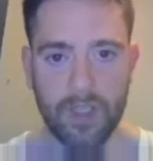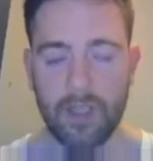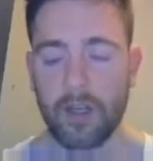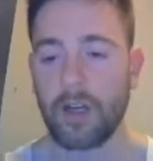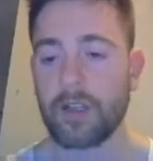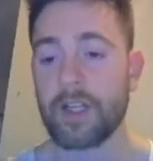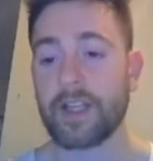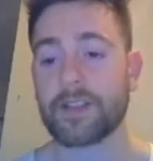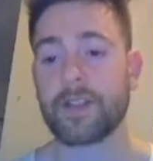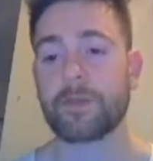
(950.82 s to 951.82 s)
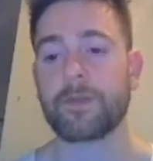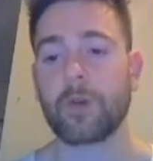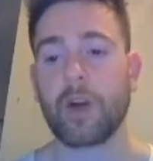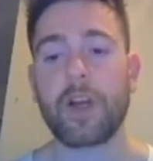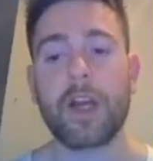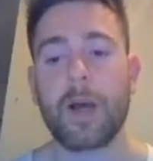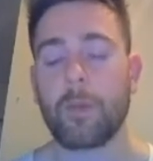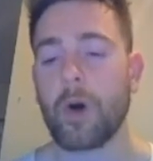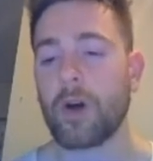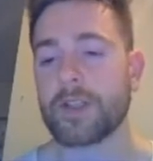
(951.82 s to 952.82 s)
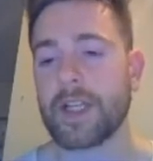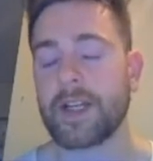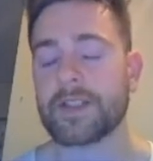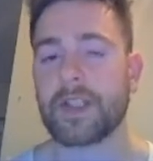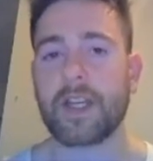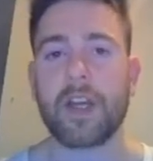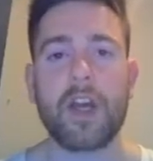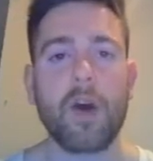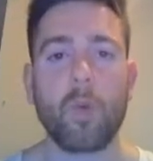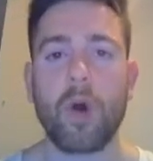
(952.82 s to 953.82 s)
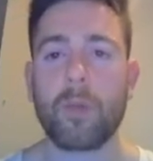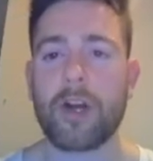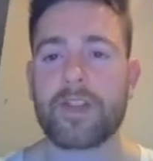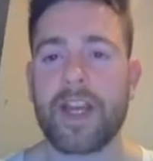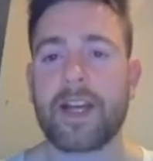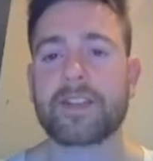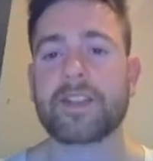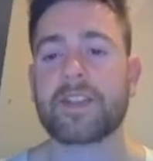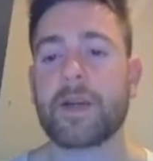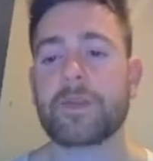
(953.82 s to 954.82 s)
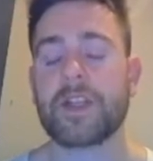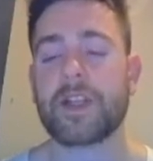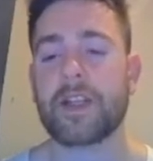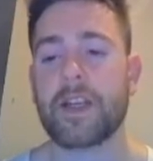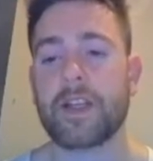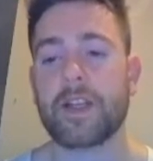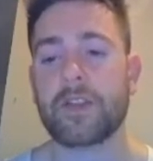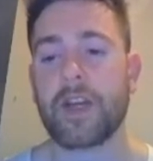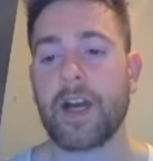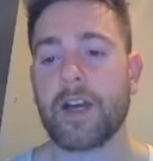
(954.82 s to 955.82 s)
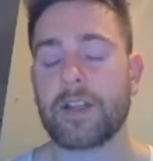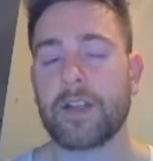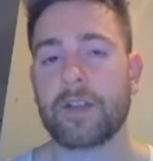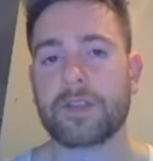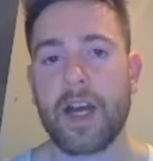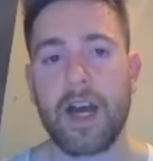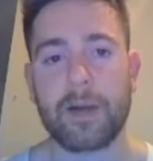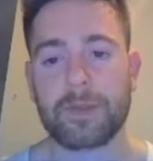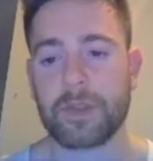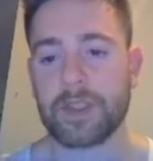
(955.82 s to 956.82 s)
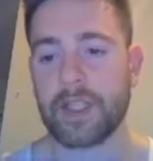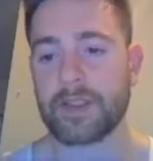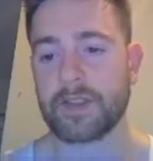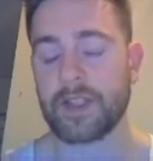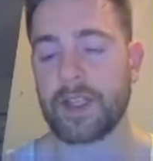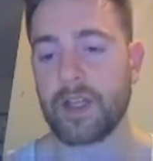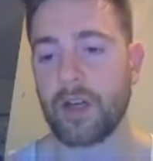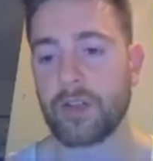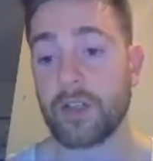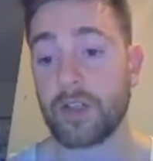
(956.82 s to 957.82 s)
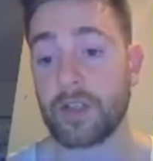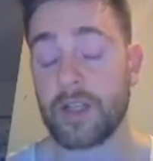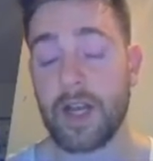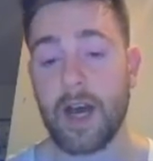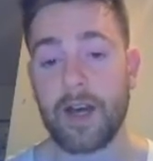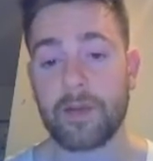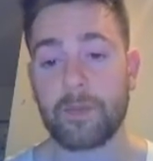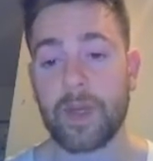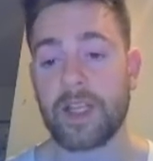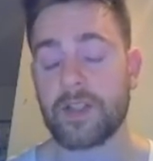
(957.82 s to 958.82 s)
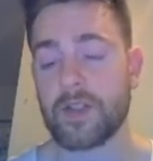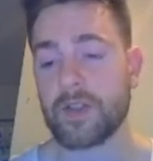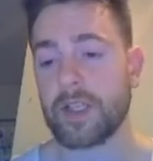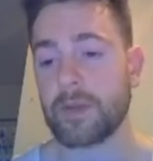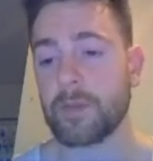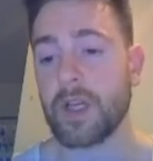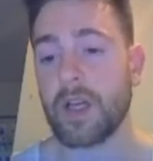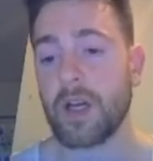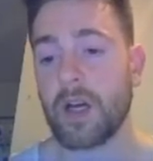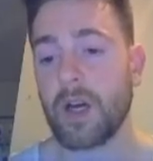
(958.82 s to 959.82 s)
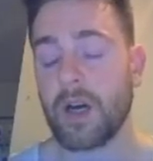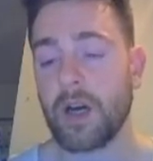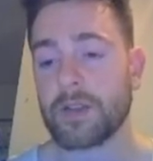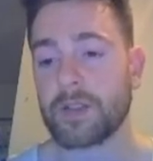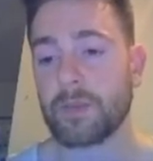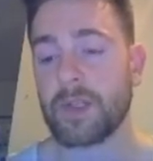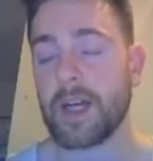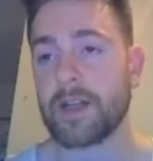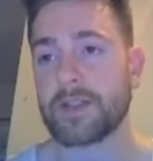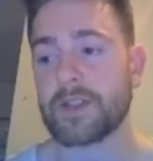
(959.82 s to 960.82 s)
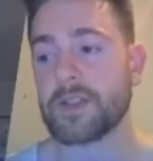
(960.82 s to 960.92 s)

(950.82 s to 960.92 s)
Like I said before, Paul's has like Walmart tax exemption, and then you got Tom's, which has like other non-mainstream suppliers to